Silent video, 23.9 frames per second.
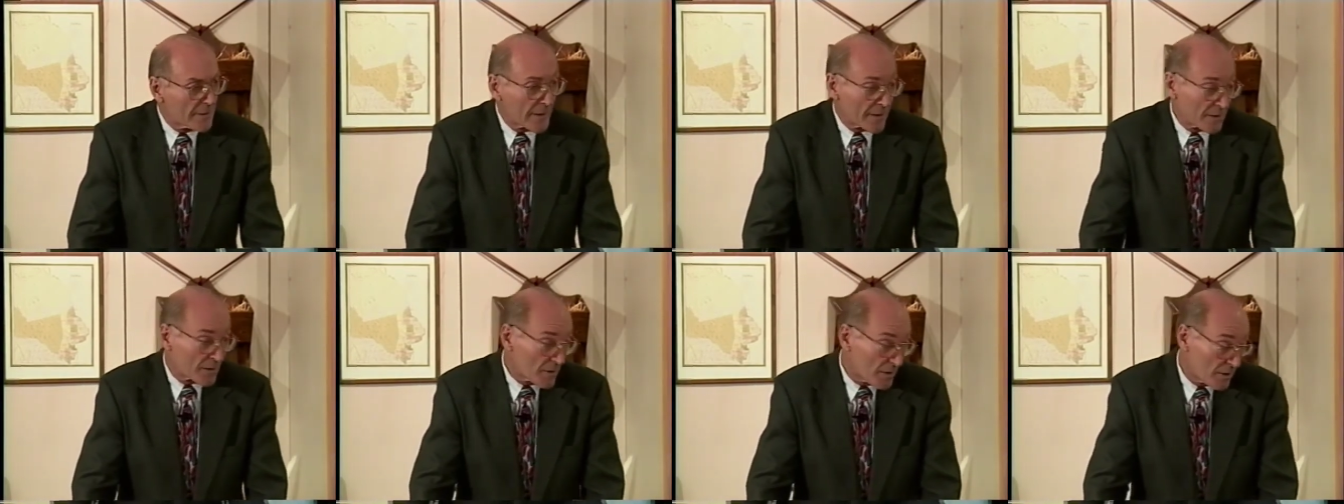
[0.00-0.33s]

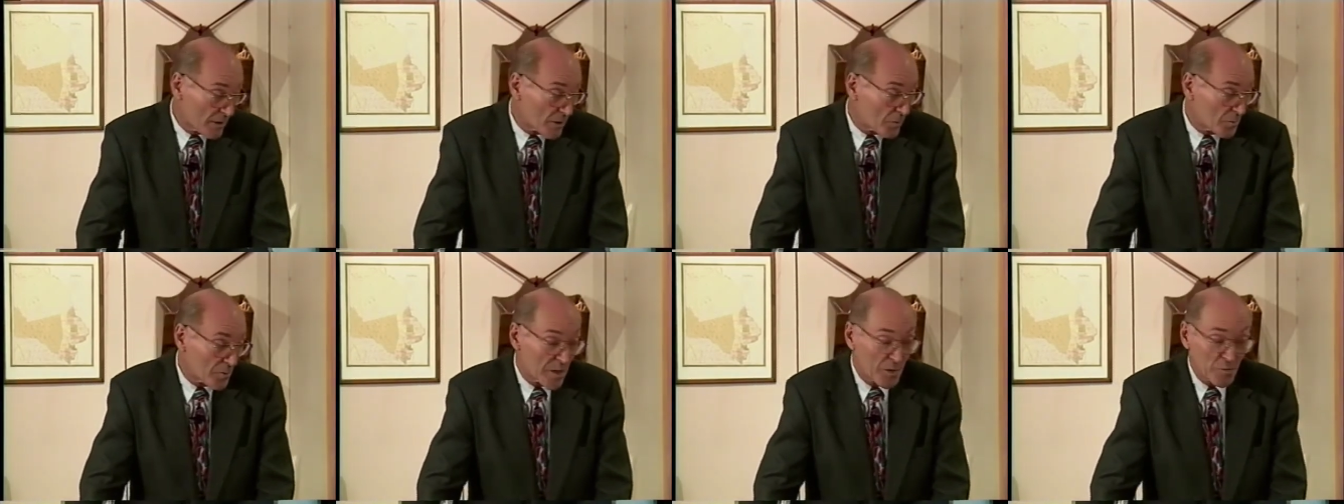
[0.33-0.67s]
and the
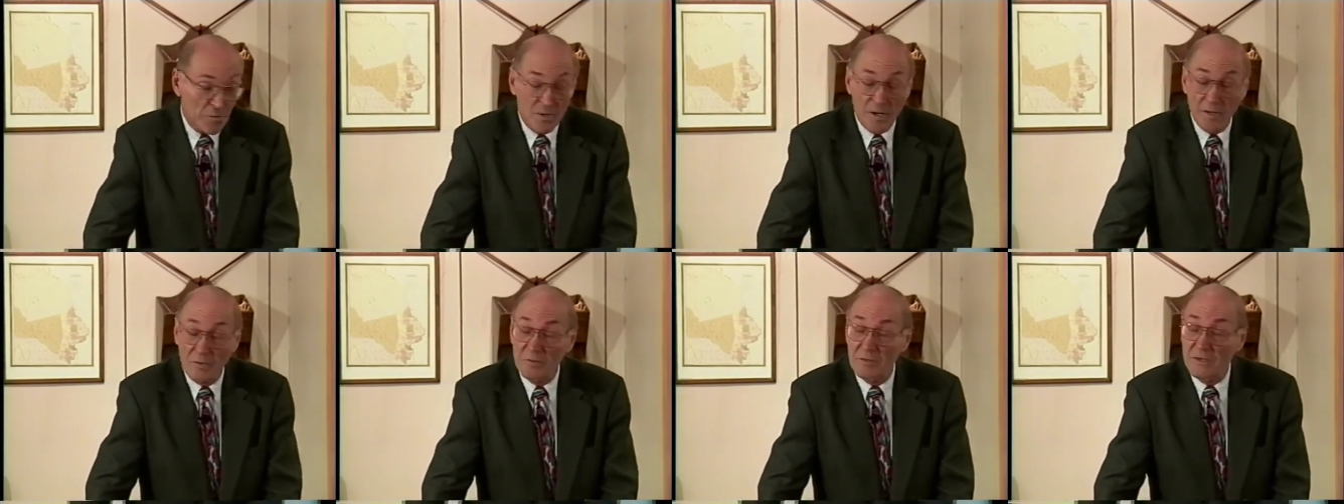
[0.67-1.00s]
young man
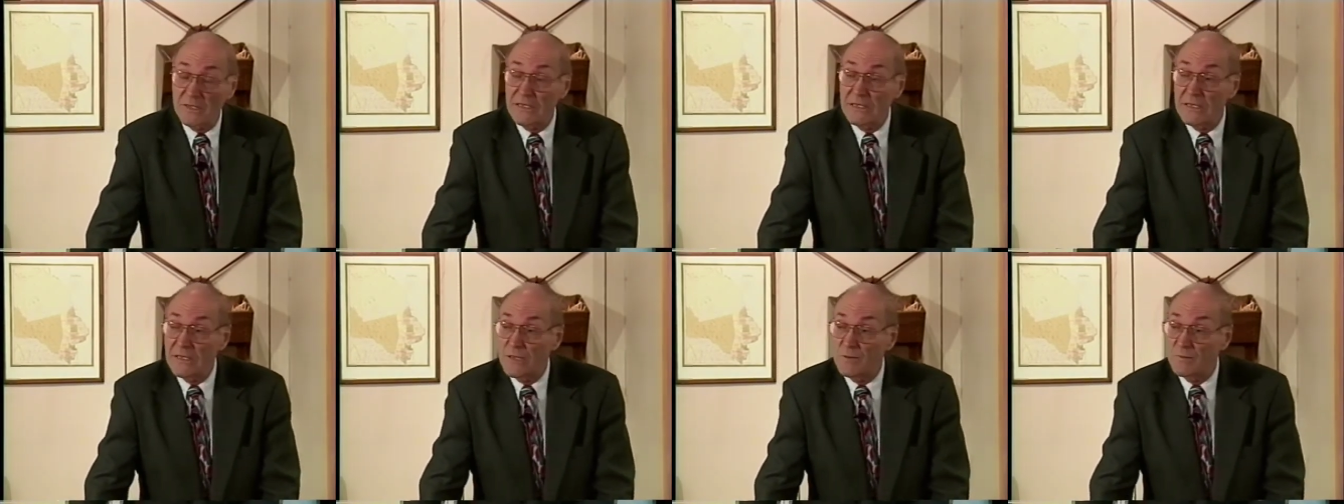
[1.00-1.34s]

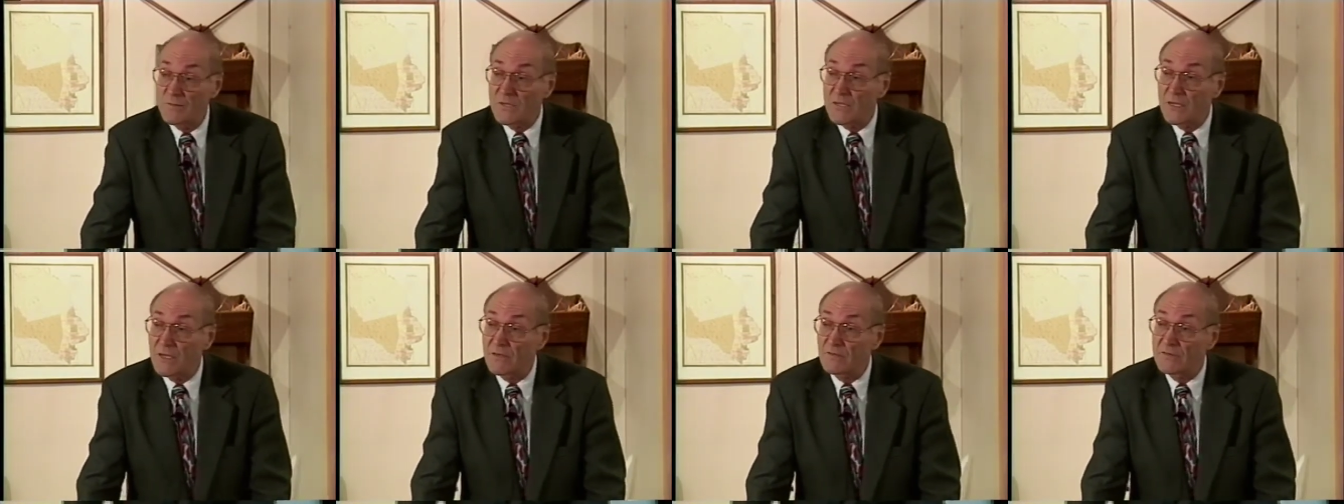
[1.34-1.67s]
probably did
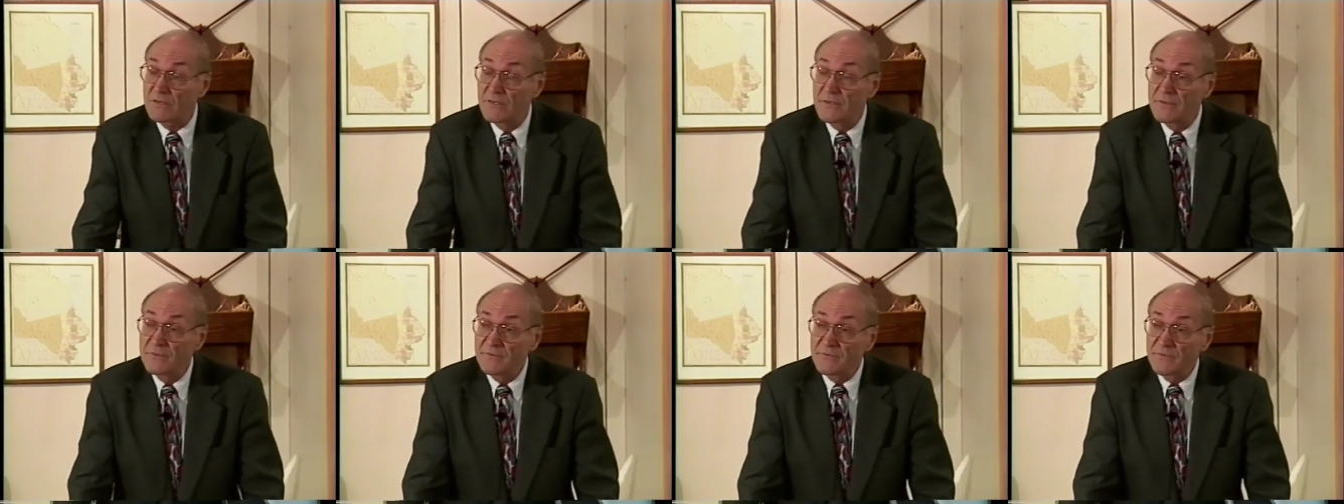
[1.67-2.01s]

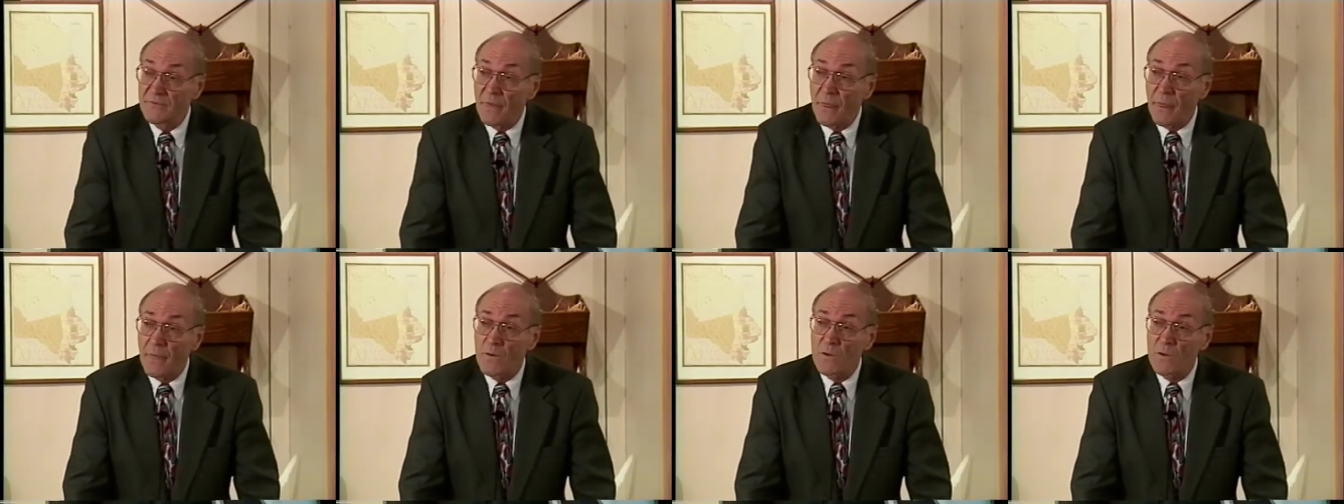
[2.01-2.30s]
himself,